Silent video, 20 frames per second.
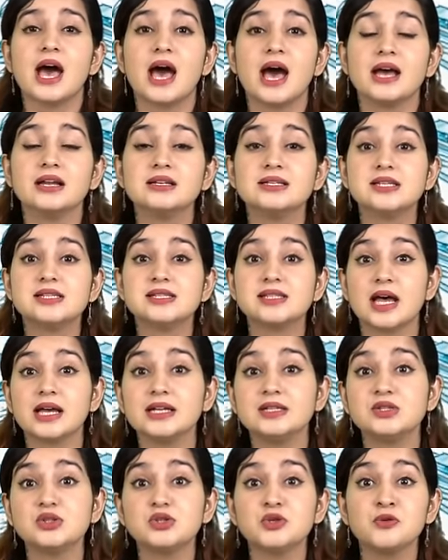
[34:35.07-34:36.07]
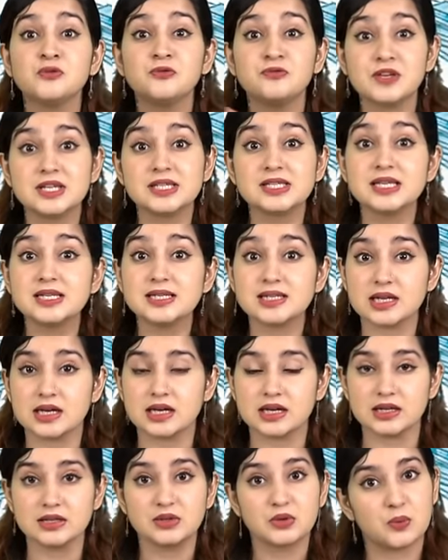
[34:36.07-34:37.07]
and decides to visit
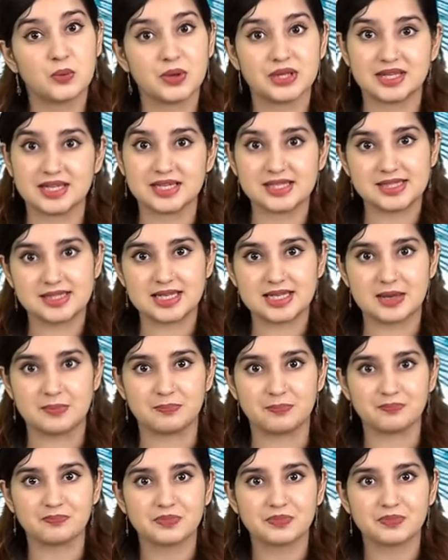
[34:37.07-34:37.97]
Earth with his team.